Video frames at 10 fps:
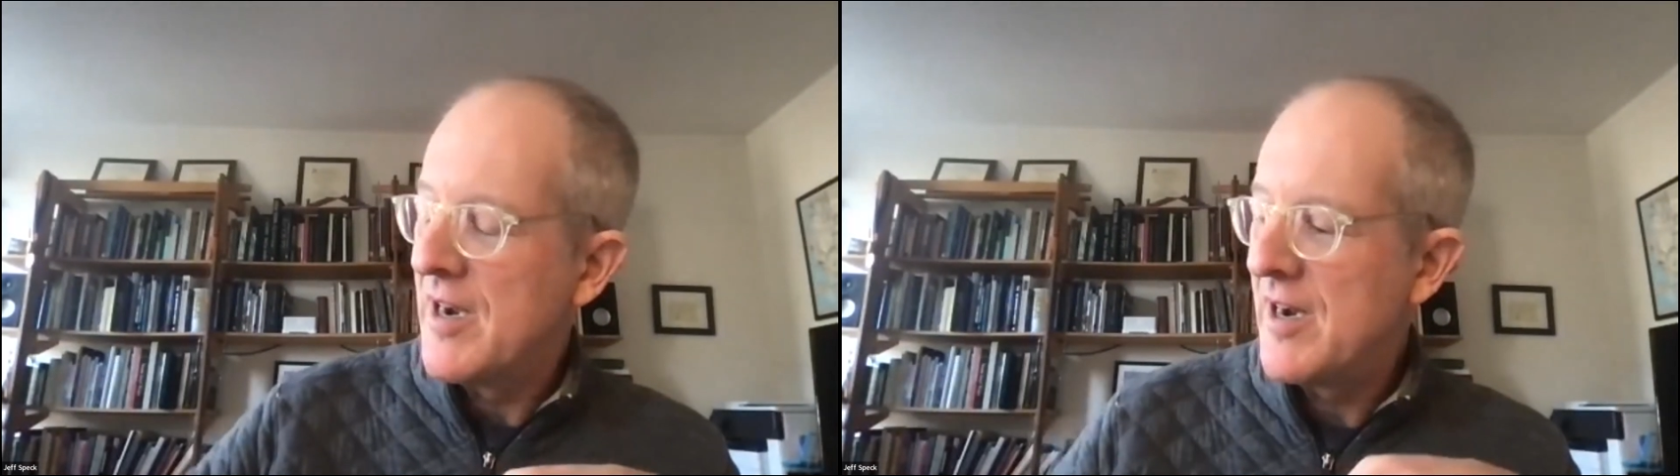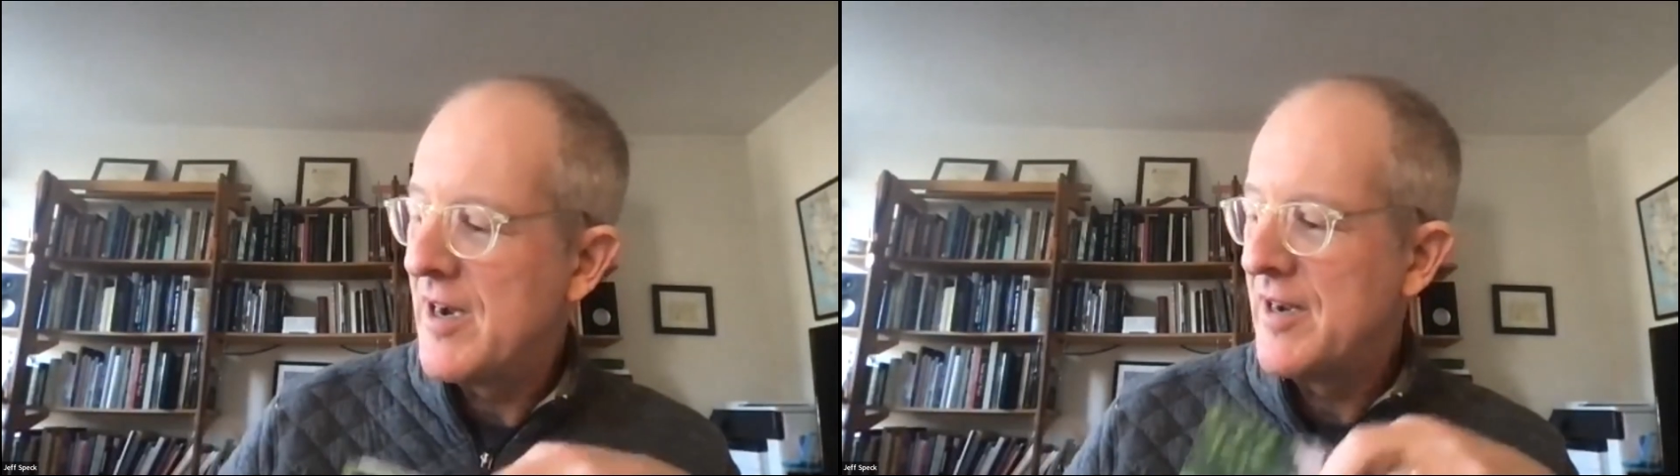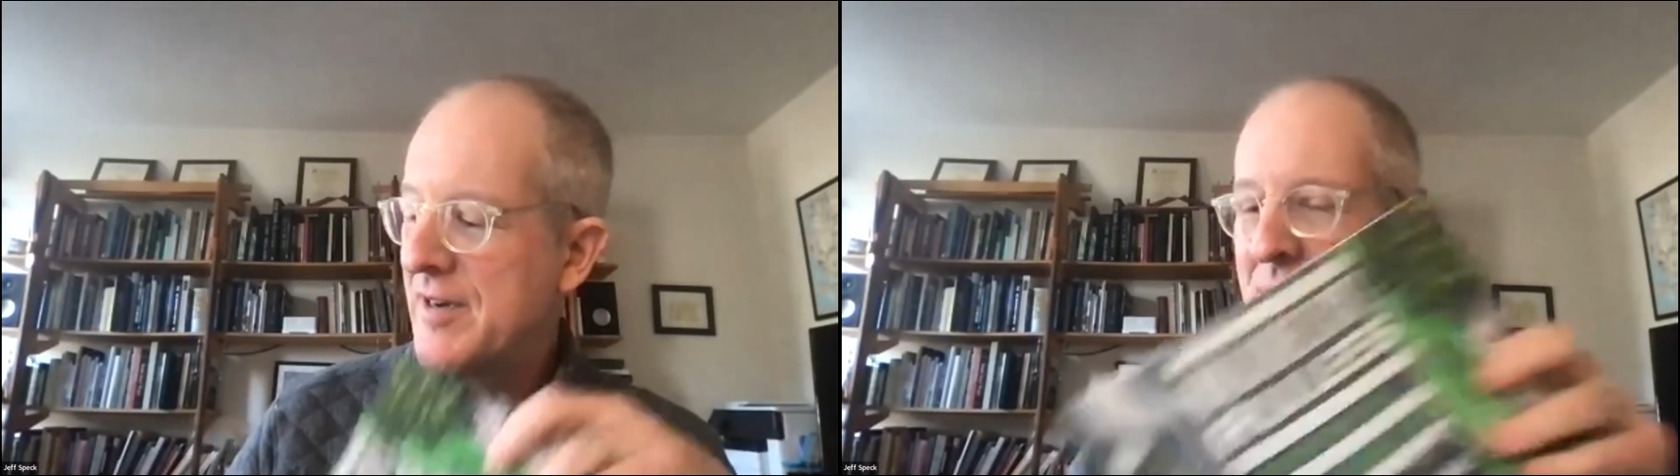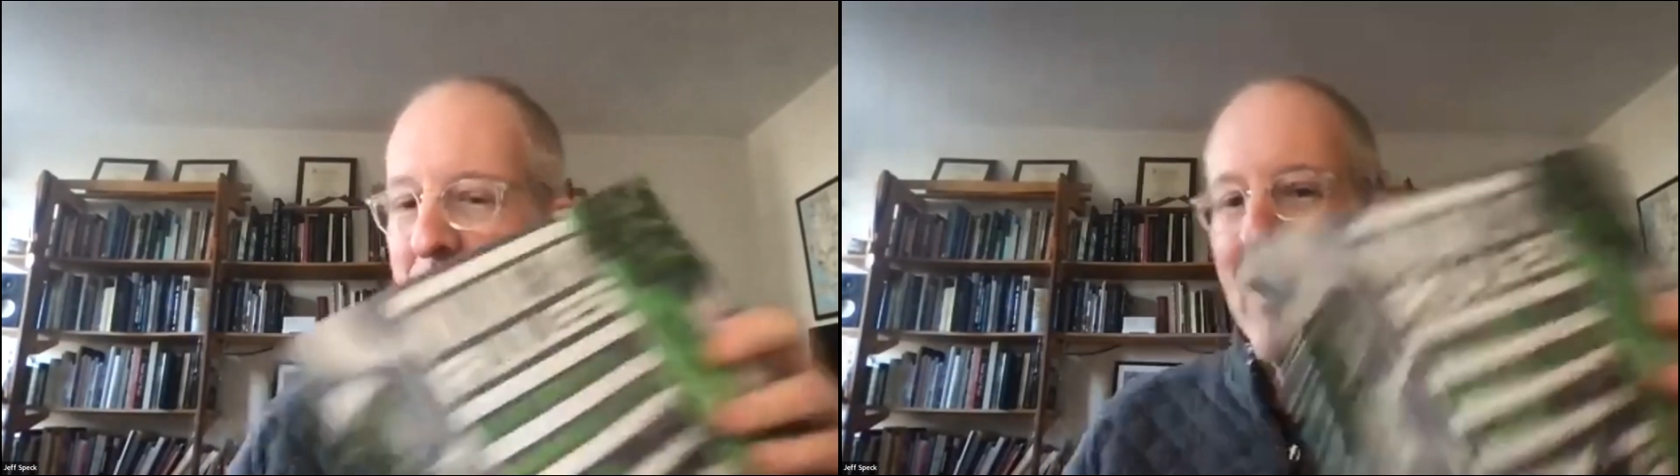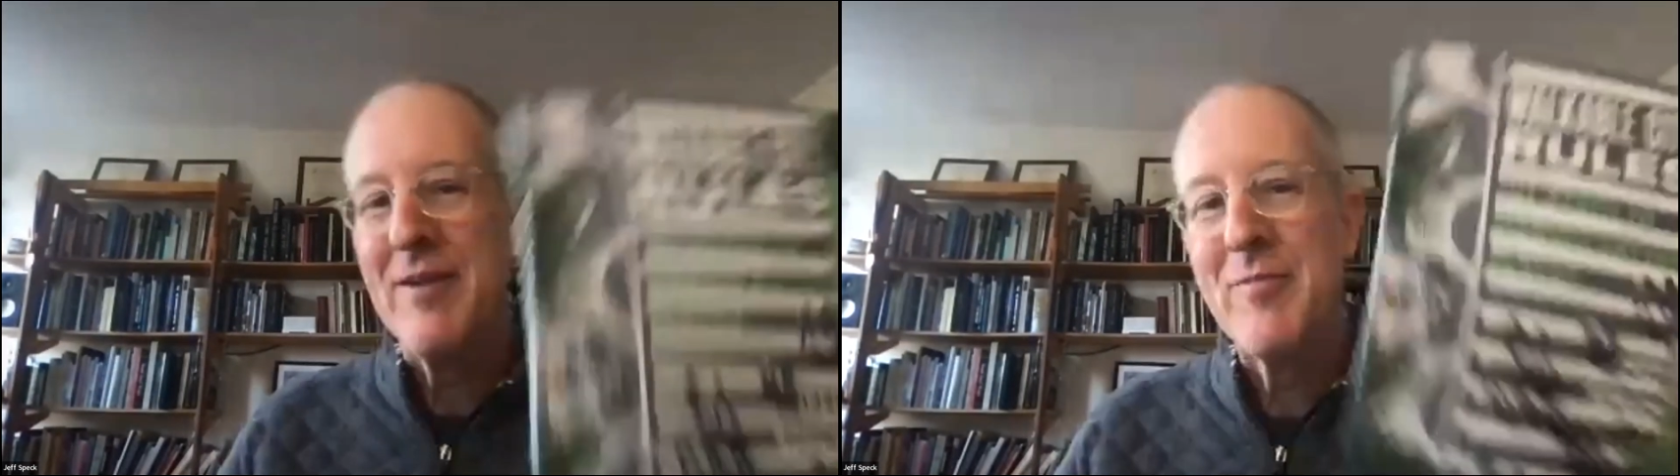to
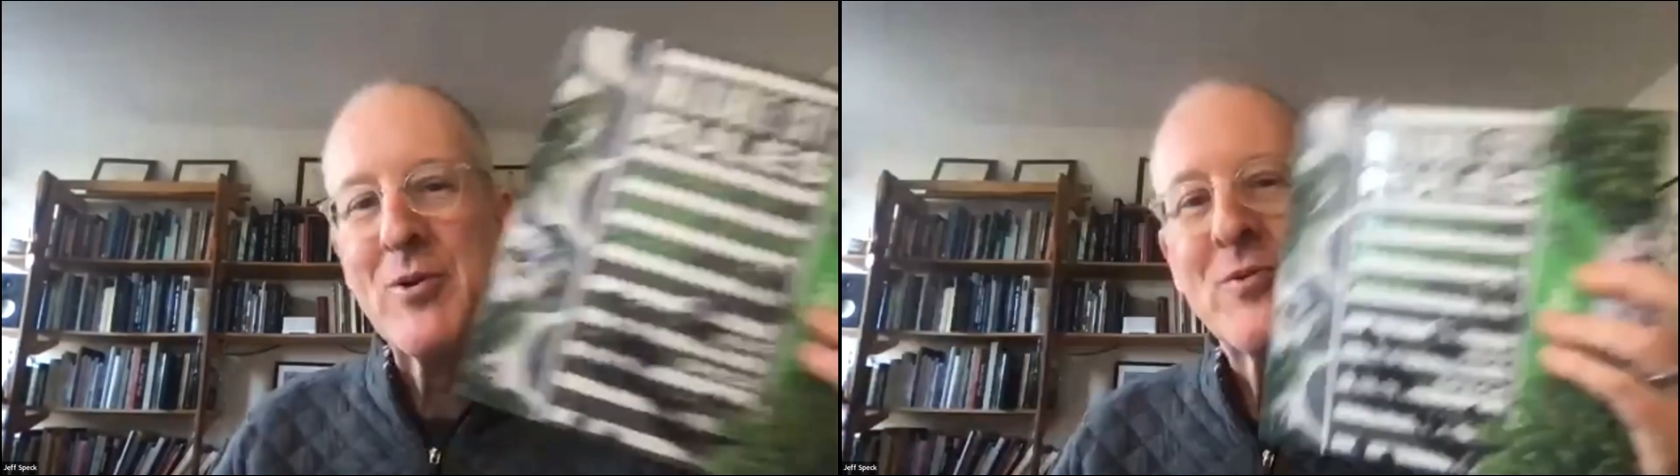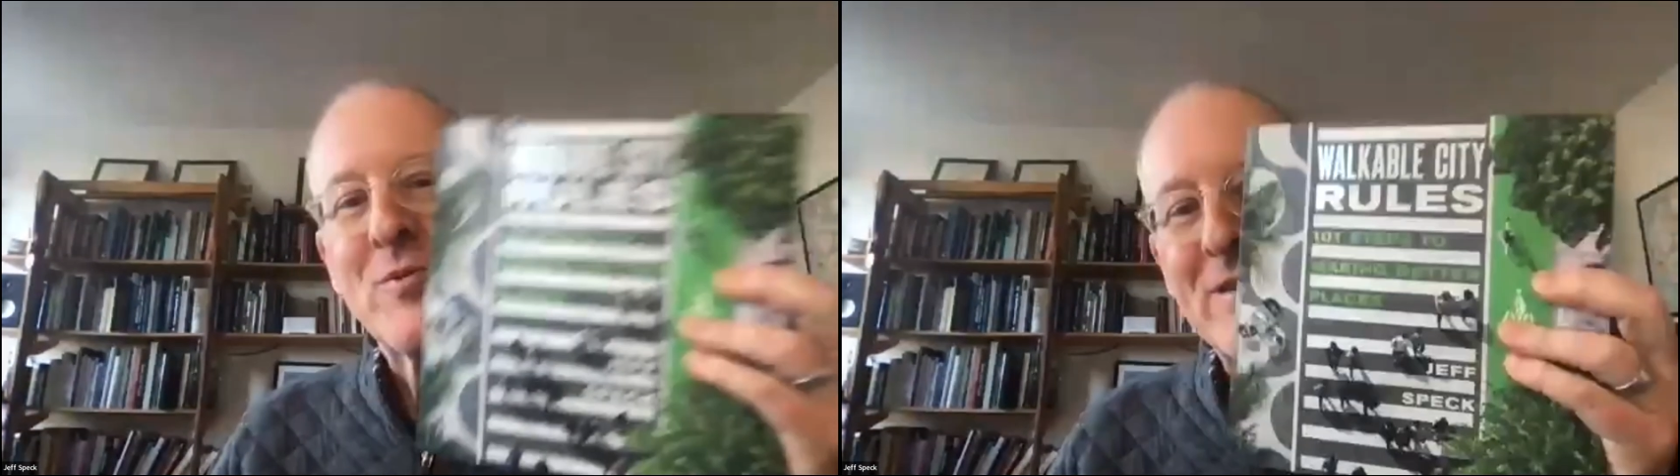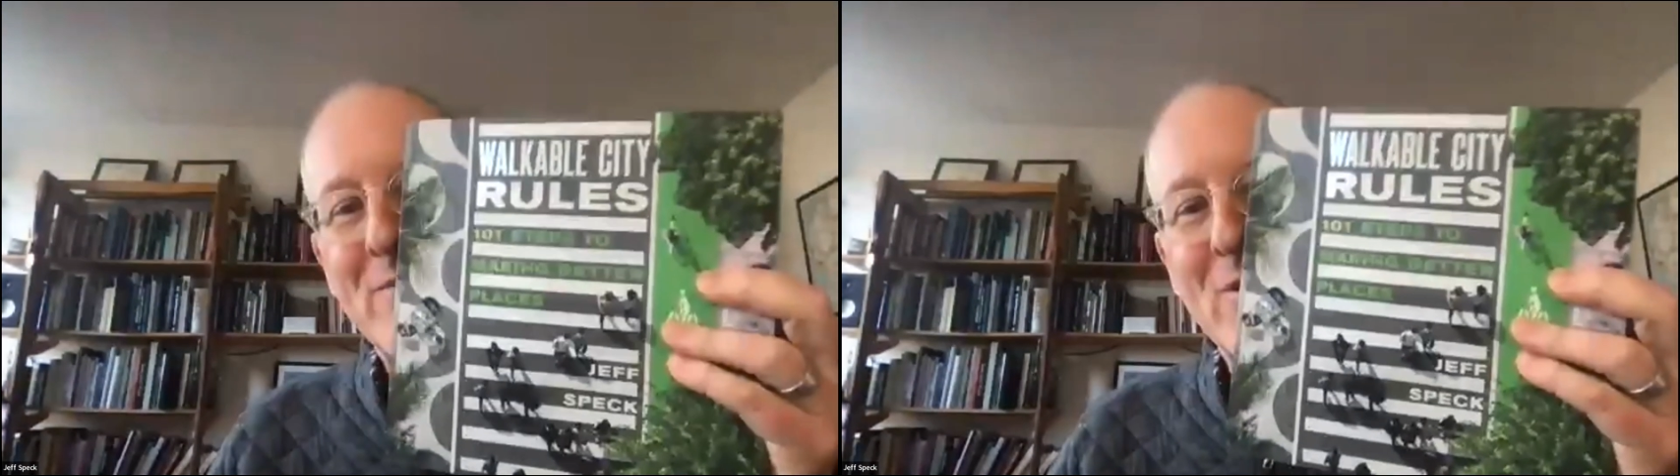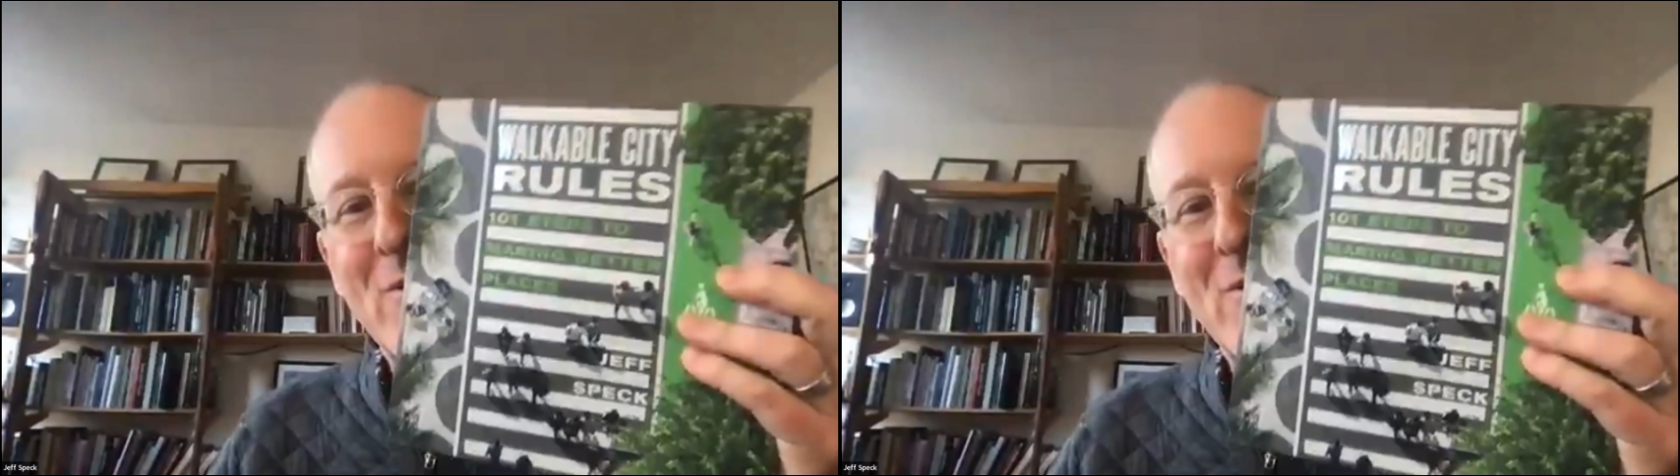my most recent book,